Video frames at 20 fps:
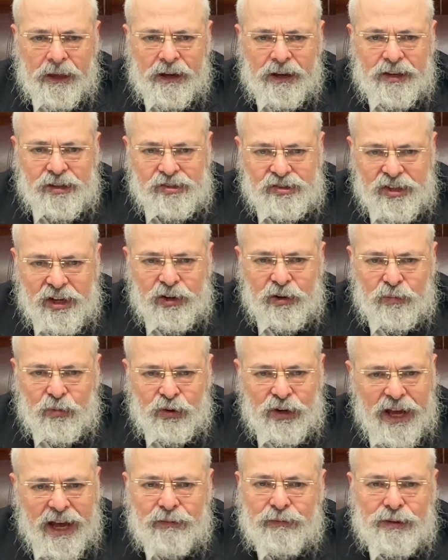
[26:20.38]

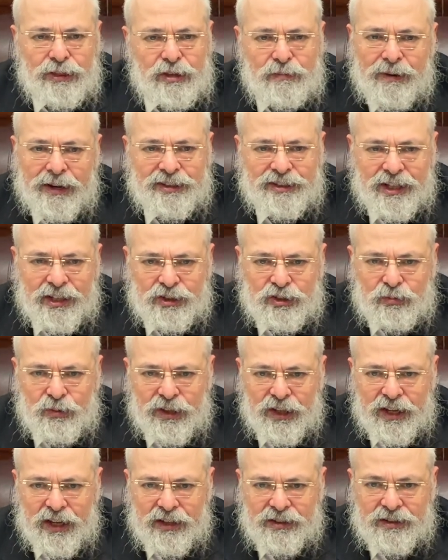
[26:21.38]
ceremony, everything makes sense with
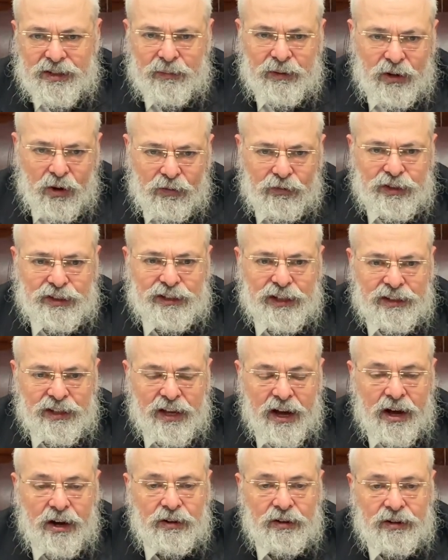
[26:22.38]
a geth. I mean, obviously
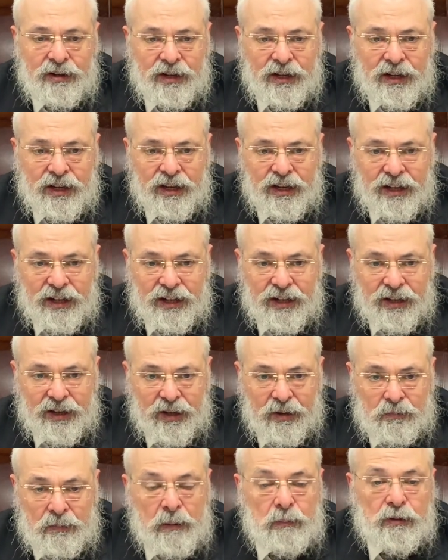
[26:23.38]
there are
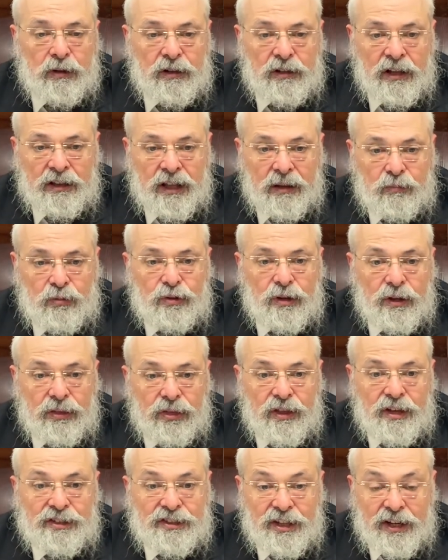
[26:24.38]
biblical and Talmudic
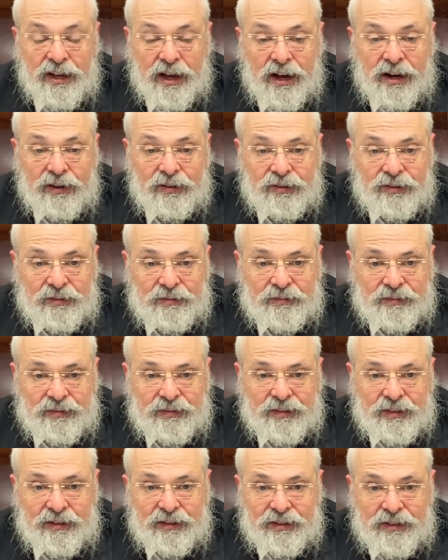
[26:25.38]
things that are
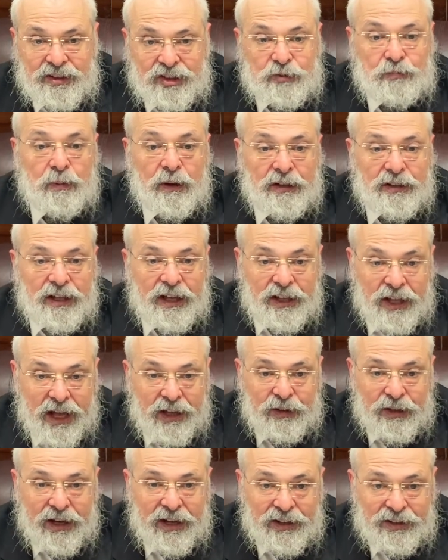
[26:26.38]
spelled
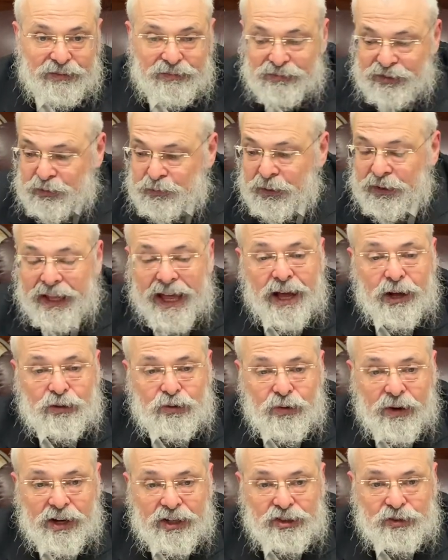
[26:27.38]
out
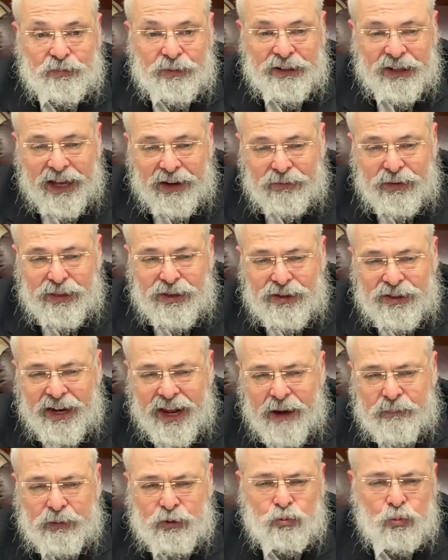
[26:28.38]
to us, but everything that
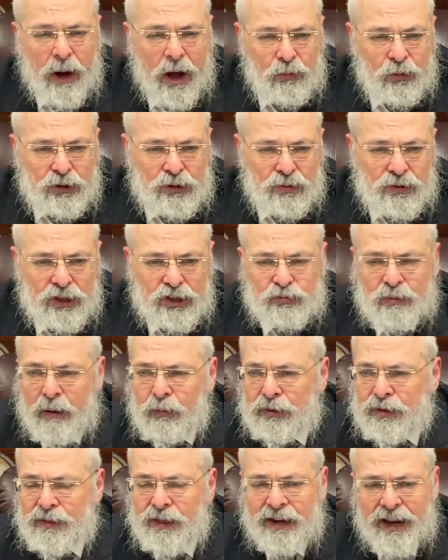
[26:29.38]
happens, why we do this, why we
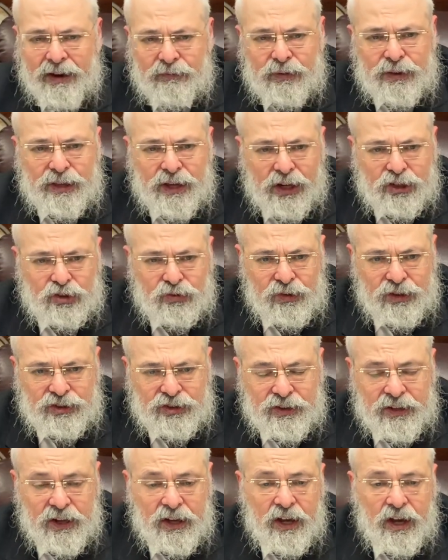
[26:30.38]
do that, everything has a
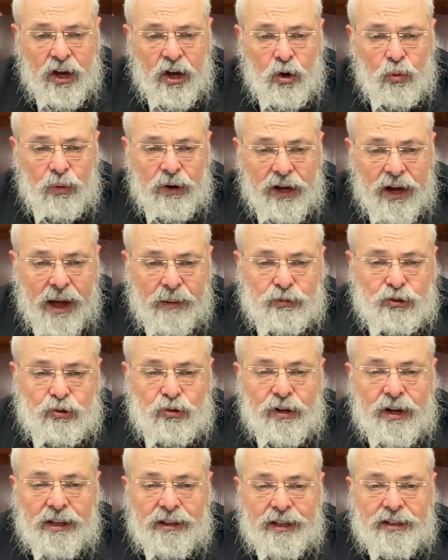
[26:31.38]
reason. When it comes to
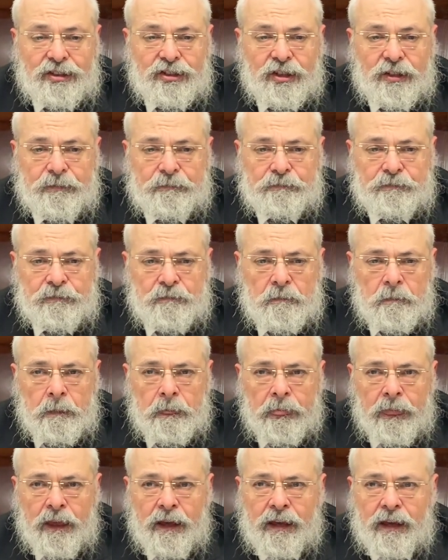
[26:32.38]
chalitza,
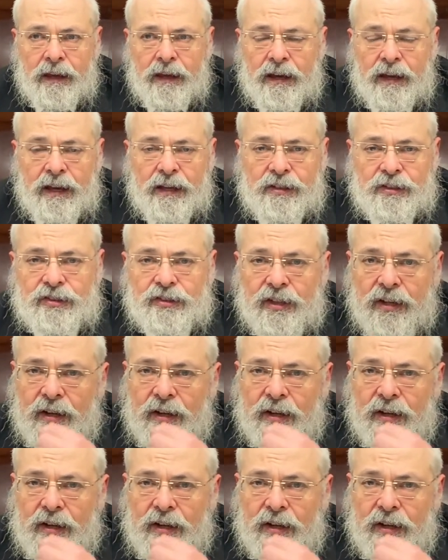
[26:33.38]
it's